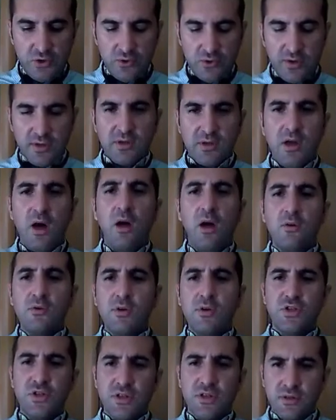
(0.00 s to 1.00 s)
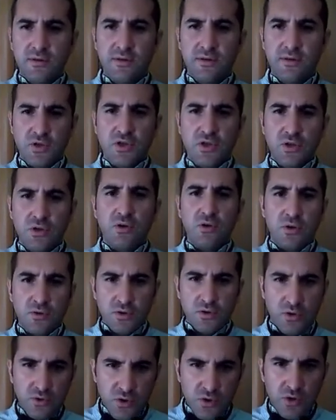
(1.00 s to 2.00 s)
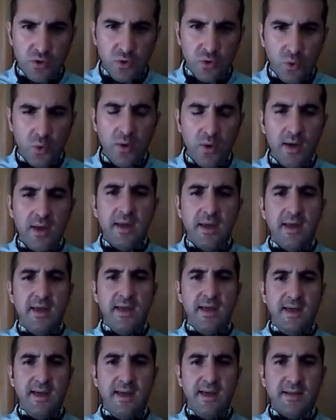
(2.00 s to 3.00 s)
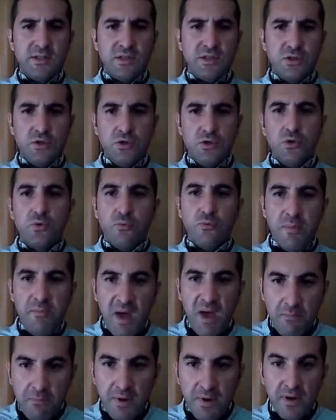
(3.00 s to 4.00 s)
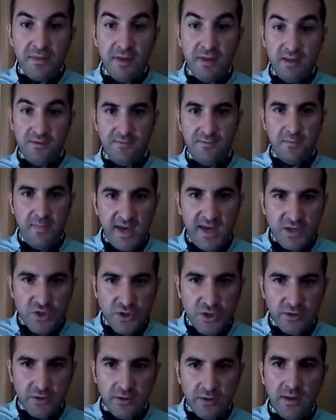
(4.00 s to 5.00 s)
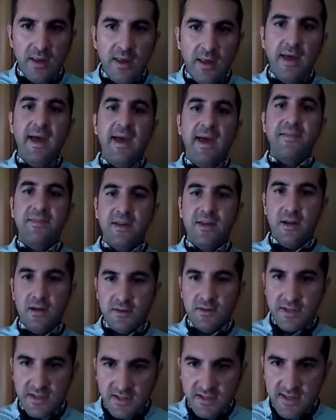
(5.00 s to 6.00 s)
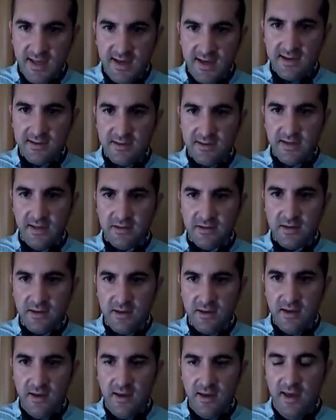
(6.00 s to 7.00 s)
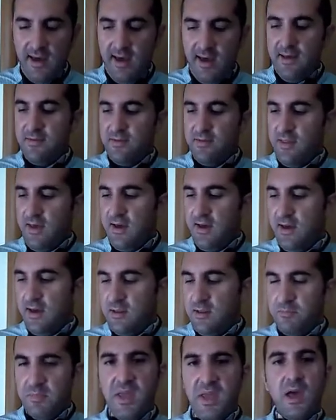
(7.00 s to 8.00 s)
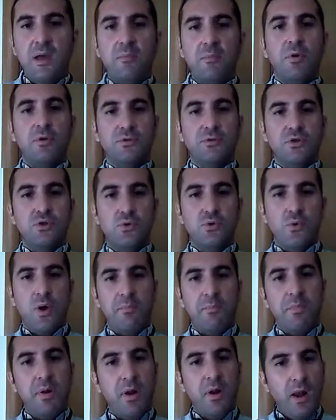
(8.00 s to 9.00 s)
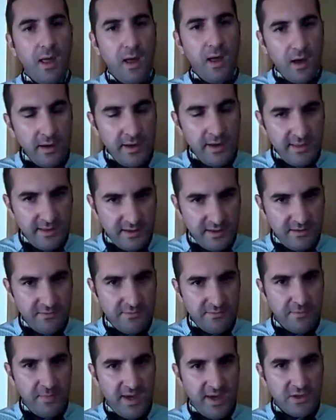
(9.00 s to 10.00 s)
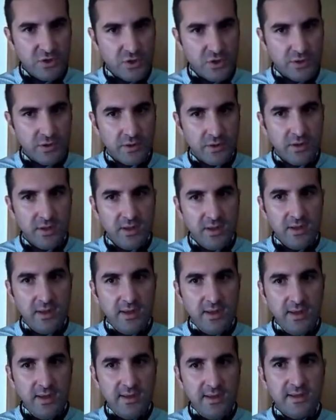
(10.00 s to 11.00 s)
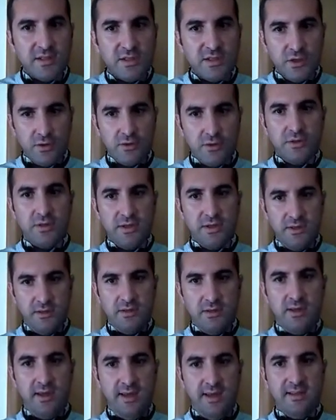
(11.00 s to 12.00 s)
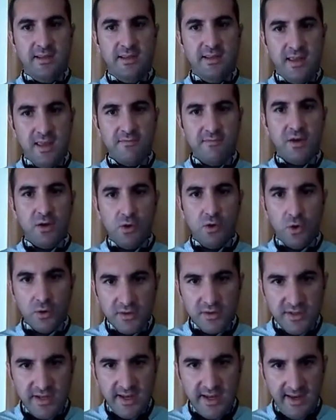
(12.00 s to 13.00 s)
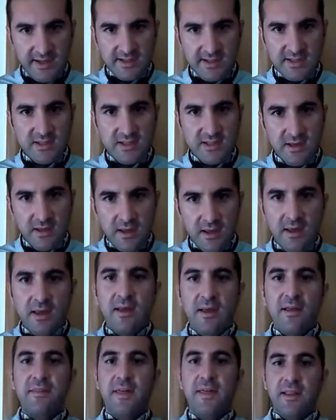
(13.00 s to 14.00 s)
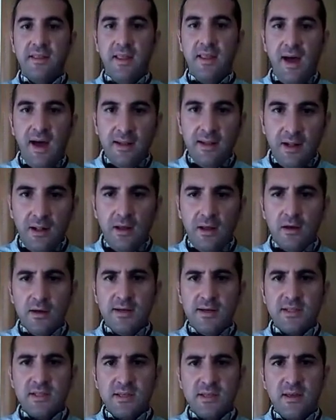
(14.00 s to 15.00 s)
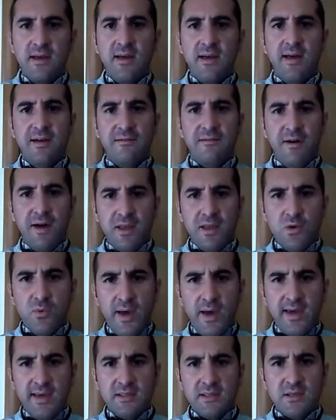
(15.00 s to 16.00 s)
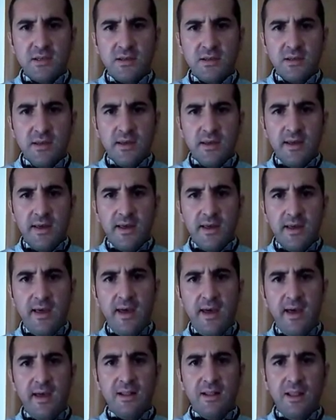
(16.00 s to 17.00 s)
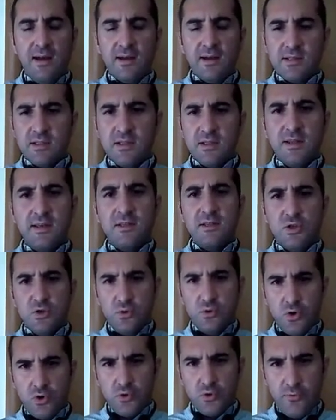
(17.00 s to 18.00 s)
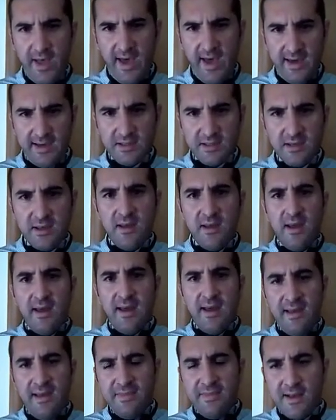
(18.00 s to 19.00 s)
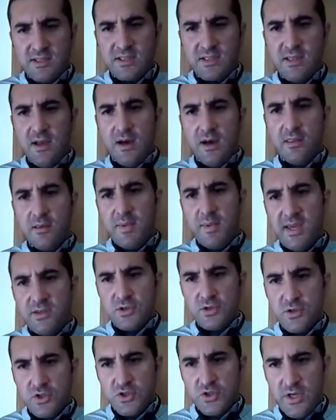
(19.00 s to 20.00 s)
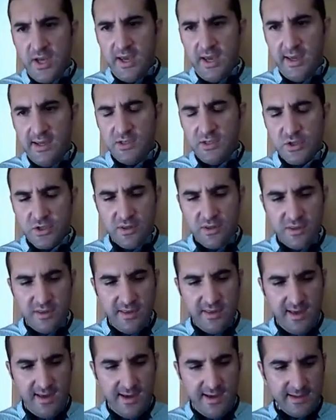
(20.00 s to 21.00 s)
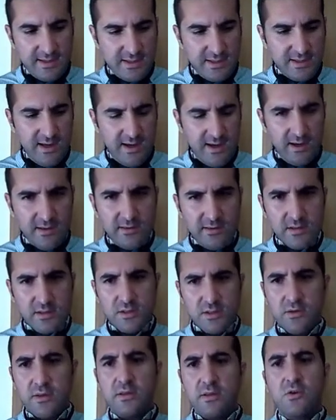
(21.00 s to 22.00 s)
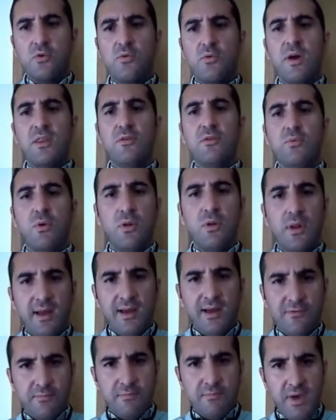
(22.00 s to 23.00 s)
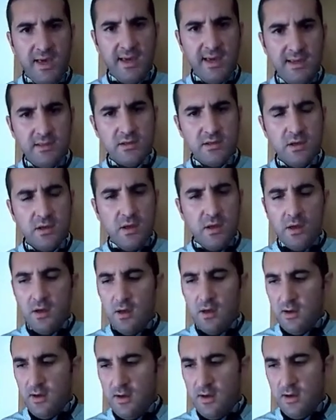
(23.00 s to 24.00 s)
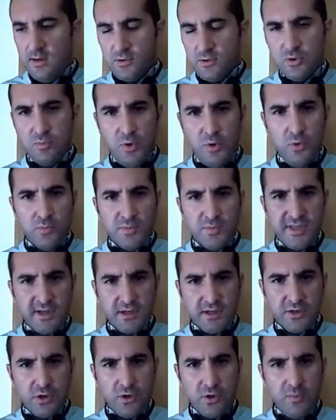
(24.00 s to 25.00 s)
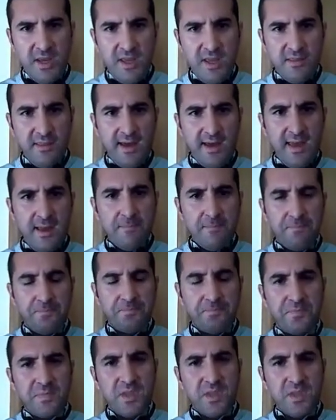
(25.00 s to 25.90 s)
should encourage the student to do, is to remember the information and then understand it, and then be able to apply that information in a certain and in a given context. Then analyze, evaluate, and lastly to create. And that's the other major change that Anderson and Krathwohl have made to Bloom's taxonomy.